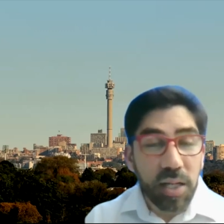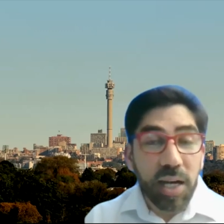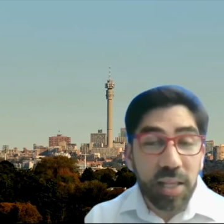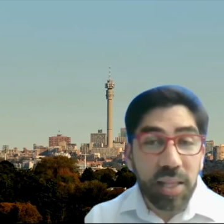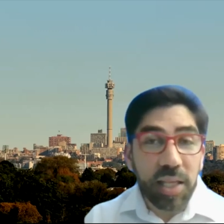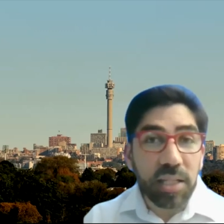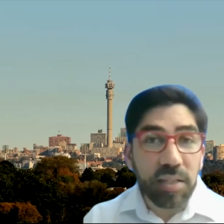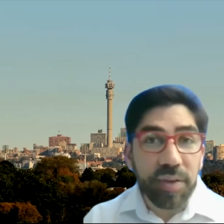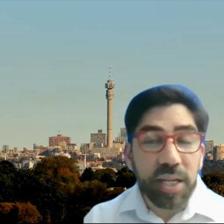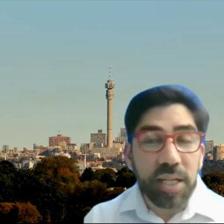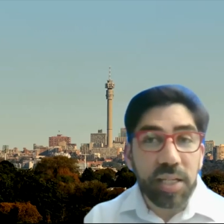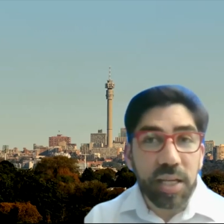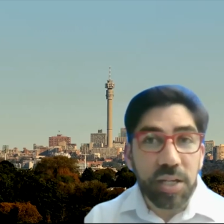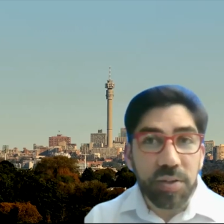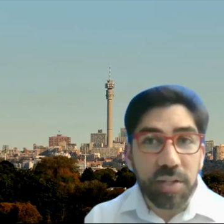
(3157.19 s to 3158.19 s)
I think it's very
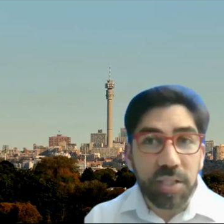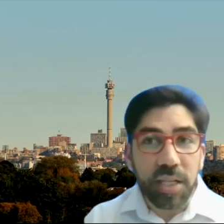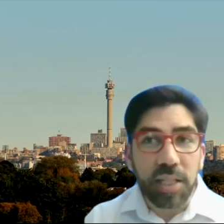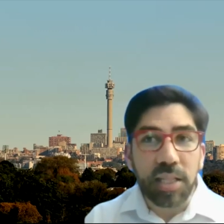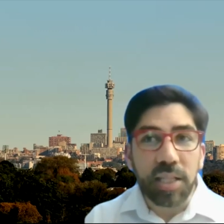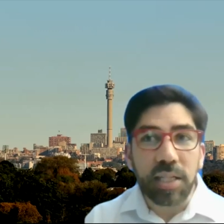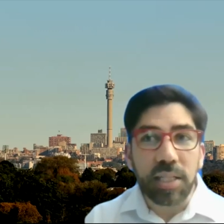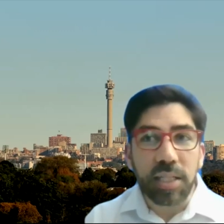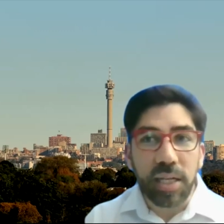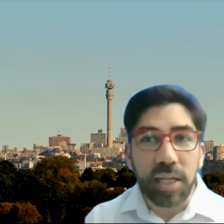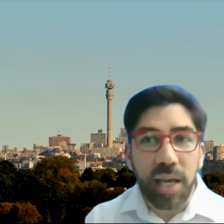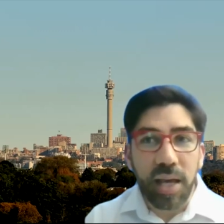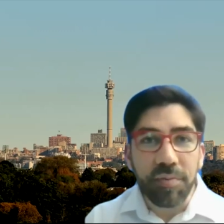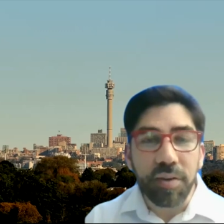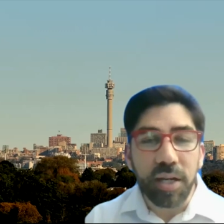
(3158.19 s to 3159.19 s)
dangerous. I think it can
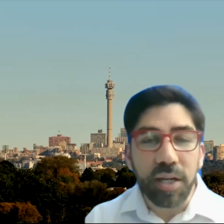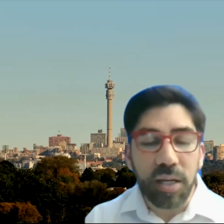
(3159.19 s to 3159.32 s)
have